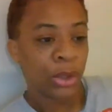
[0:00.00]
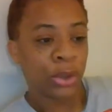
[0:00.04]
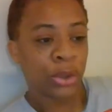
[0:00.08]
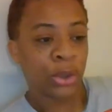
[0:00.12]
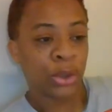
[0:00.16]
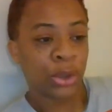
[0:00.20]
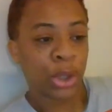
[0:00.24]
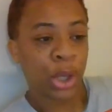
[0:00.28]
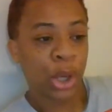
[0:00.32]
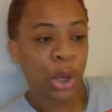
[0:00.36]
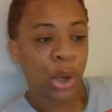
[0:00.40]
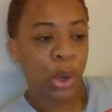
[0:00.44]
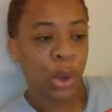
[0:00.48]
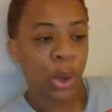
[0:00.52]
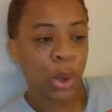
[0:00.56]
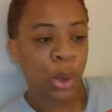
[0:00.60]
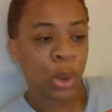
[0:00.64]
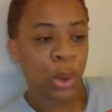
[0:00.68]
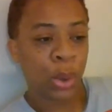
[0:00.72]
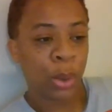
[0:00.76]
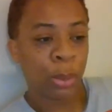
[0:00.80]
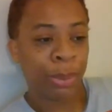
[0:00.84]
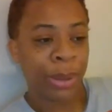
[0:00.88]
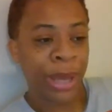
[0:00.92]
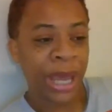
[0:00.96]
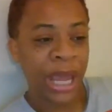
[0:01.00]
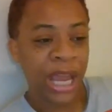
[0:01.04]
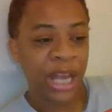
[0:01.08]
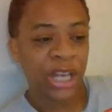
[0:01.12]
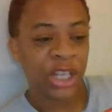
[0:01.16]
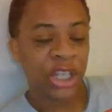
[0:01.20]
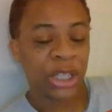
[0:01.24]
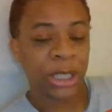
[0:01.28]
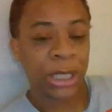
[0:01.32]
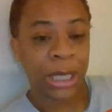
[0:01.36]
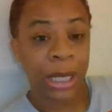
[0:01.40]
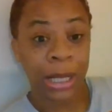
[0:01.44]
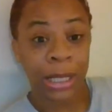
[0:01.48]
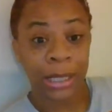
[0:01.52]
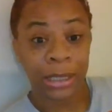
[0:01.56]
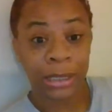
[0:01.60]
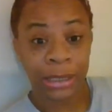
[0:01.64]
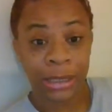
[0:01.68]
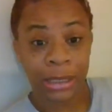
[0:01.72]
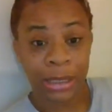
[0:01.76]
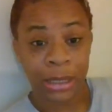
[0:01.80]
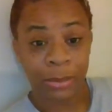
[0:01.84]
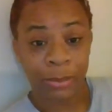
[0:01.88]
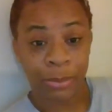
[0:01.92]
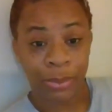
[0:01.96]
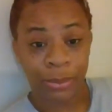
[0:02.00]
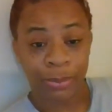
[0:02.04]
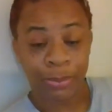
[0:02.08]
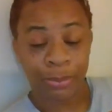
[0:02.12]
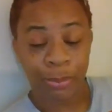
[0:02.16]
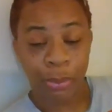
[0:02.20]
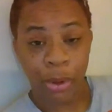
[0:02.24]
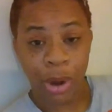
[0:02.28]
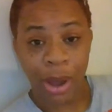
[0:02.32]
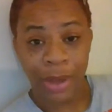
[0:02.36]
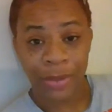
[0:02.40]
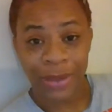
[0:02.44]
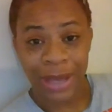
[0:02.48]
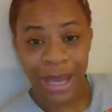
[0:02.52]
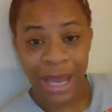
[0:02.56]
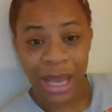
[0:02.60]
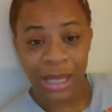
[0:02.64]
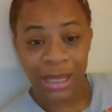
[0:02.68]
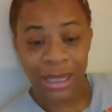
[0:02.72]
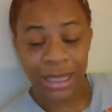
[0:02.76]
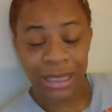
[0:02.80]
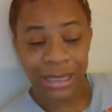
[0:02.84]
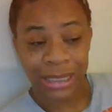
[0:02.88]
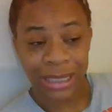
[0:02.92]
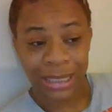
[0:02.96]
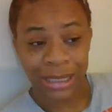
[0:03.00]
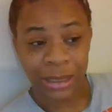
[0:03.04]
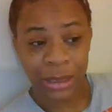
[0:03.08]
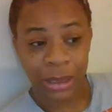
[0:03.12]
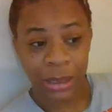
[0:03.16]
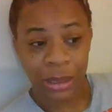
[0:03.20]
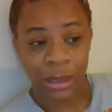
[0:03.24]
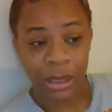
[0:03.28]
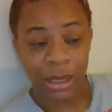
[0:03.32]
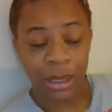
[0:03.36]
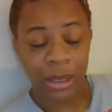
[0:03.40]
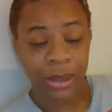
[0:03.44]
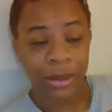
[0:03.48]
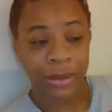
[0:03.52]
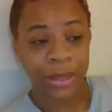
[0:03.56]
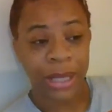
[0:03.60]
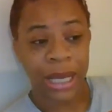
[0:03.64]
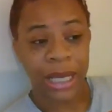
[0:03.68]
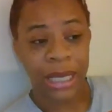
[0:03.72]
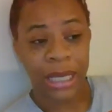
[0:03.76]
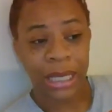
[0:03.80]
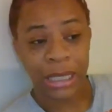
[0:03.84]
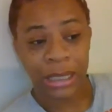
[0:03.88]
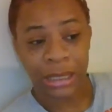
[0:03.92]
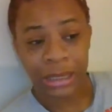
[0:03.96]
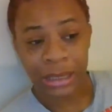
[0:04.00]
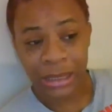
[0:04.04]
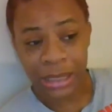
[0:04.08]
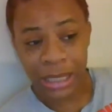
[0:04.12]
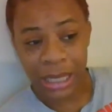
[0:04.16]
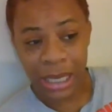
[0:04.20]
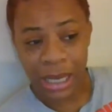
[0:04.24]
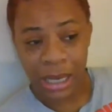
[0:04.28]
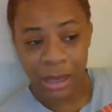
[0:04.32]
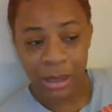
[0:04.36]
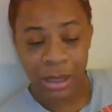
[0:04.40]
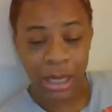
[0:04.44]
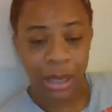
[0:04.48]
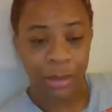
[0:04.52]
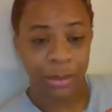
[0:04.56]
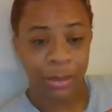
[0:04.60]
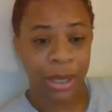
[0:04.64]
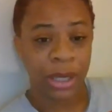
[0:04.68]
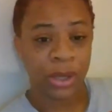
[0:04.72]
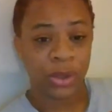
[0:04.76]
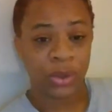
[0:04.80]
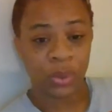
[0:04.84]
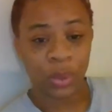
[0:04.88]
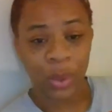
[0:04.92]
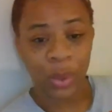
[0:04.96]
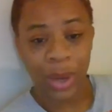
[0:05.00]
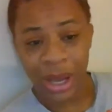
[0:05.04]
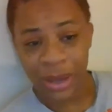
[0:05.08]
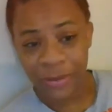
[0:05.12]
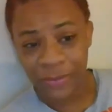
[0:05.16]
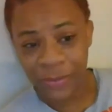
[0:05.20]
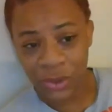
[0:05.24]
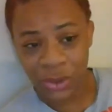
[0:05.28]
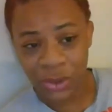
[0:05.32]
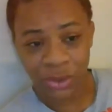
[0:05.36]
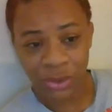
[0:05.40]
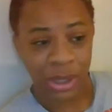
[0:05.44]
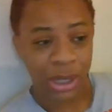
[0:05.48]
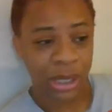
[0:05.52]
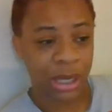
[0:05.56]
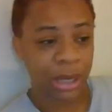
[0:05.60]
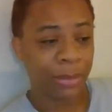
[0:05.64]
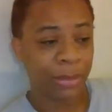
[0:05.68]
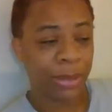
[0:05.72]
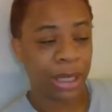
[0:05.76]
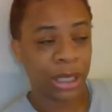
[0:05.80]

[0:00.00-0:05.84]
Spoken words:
So Paige tells the brother and the sister-in-law that he said him and his wife is trying,